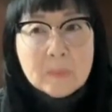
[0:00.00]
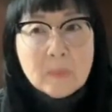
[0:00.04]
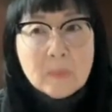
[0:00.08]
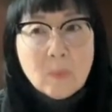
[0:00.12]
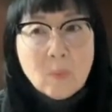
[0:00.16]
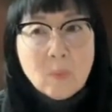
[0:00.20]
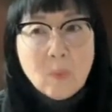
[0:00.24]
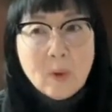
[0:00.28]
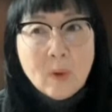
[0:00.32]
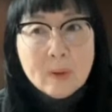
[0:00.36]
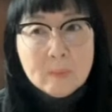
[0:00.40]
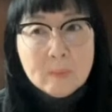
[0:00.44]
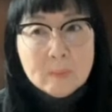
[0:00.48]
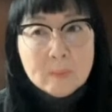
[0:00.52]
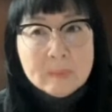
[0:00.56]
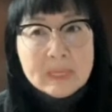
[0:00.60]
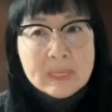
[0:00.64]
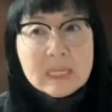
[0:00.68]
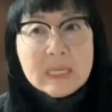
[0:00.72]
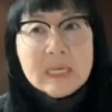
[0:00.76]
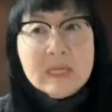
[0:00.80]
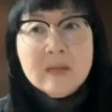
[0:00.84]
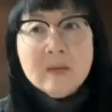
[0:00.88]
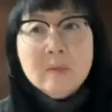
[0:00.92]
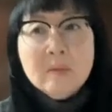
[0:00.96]
what
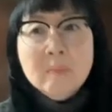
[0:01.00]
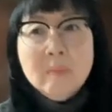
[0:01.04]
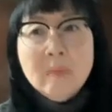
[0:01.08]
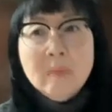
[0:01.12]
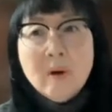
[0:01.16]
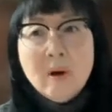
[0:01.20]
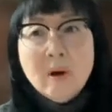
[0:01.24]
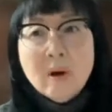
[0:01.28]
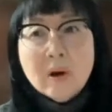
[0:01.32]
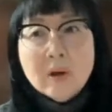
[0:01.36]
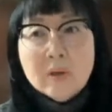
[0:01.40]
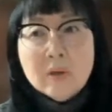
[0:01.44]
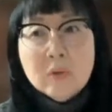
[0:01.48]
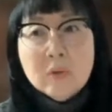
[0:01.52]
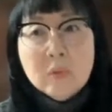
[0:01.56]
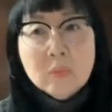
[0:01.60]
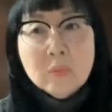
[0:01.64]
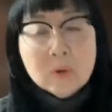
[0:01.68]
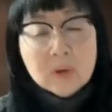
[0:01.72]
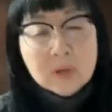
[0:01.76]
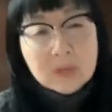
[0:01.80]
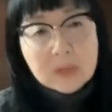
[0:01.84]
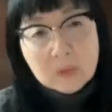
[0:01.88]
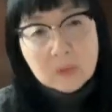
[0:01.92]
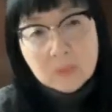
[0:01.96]
medium are you
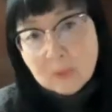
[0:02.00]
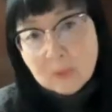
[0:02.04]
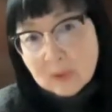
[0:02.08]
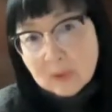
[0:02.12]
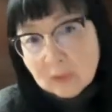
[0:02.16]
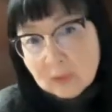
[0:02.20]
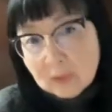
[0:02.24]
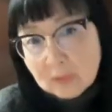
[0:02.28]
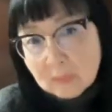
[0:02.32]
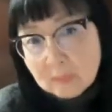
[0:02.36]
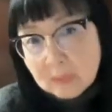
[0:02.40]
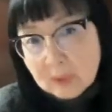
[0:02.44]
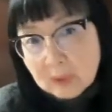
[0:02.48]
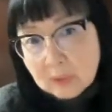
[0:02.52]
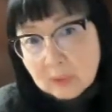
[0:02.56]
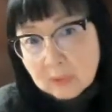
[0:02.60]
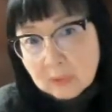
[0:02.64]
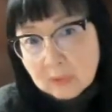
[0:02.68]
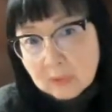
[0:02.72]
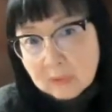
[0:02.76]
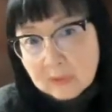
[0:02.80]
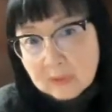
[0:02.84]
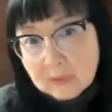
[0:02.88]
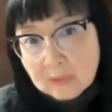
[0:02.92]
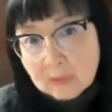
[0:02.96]
working with,
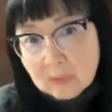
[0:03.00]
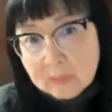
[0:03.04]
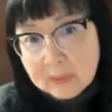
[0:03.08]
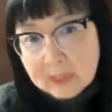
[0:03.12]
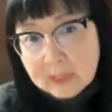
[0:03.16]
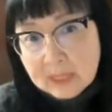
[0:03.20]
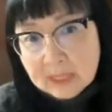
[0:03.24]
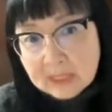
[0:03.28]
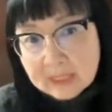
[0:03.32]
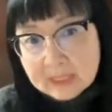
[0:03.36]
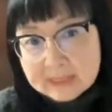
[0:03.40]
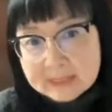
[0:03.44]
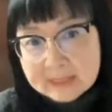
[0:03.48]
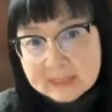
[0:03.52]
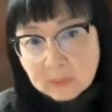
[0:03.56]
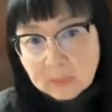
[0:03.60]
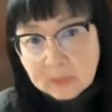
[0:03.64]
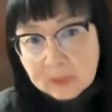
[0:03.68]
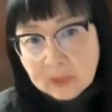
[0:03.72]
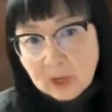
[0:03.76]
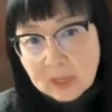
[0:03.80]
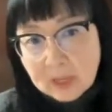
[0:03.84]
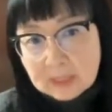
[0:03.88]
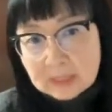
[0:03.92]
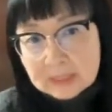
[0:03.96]
both in the paintings, and
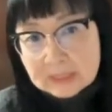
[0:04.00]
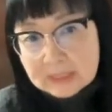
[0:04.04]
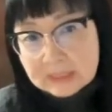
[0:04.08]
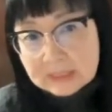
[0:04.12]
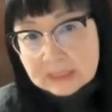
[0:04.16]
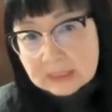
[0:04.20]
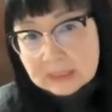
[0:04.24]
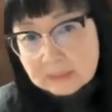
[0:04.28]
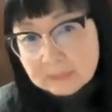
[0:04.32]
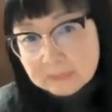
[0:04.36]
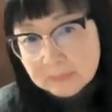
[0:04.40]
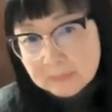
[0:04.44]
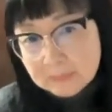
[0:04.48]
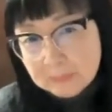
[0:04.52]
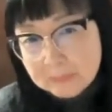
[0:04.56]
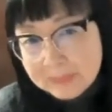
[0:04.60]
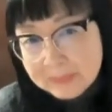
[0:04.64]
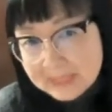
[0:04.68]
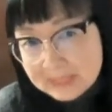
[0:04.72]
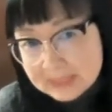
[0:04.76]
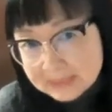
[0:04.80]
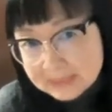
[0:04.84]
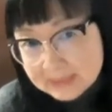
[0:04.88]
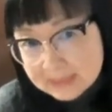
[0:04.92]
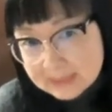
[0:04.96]
we got little
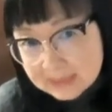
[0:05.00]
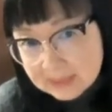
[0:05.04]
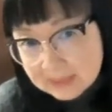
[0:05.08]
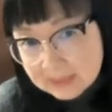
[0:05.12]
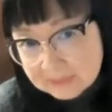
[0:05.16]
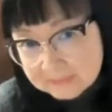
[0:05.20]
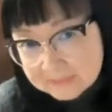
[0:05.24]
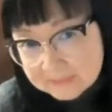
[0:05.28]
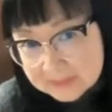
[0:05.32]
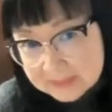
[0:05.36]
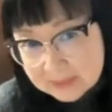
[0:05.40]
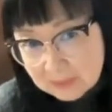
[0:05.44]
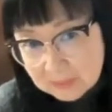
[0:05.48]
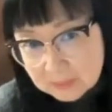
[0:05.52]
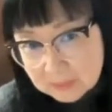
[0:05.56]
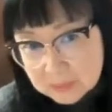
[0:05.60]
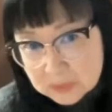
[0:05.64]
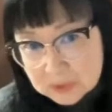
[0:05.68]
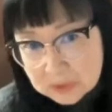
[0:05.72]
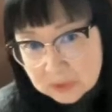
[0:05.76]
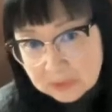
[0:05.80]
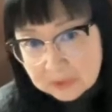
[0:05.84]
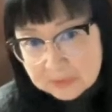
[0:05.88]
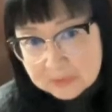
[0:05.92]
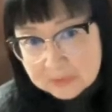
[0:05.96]
bits of
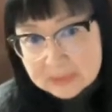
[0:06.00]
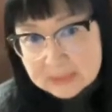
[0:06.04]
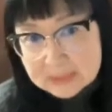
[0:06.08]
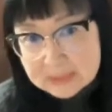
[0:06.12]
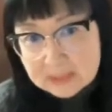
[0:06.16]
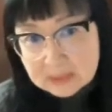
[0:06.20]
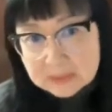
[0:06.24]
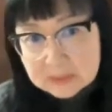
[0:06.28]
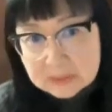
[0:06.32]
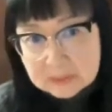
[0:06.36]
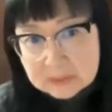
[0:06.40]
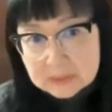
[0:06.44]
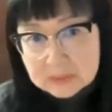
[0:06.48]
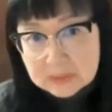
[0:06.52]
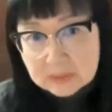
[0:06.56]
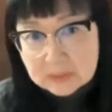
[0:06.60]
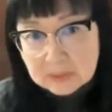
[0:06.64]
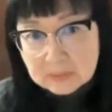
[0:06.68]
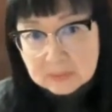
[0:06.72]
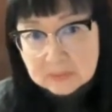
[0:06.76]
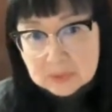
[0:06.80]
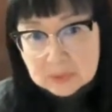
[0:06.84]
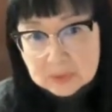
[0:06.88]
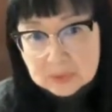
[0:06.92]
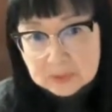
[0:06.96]
sculpture? There is also
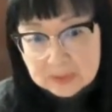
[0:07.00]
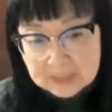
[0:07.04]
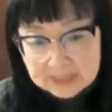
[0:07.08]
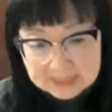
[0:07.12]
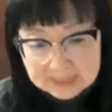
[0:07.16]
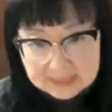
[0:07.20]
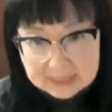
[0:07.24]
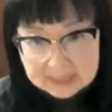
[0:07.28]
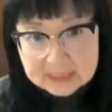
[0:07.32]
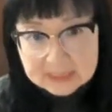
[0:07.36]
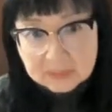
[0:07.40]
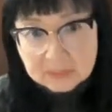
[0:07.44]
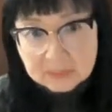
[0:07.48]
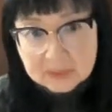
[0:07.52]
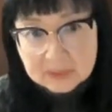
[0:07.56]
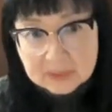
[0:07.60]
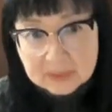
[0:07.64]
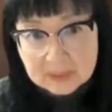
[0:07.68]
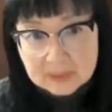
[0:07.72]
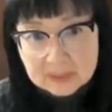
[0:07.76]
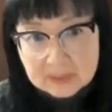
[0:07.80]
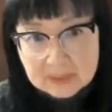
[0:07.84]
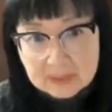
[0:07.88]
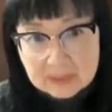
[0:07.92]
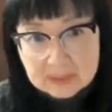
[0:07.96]
sculpture in the exhibit
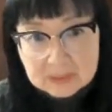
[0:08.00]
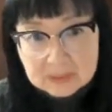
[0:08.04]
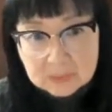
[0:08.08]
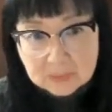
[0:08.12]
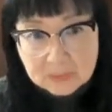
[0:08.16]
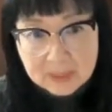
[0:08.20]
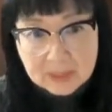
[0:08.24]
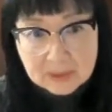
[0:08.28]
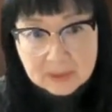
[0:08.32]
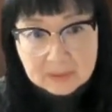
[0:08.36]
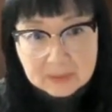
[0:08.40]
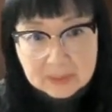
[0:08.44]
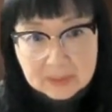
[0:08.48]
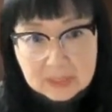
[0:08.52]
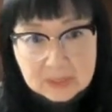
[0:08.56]
as well. Can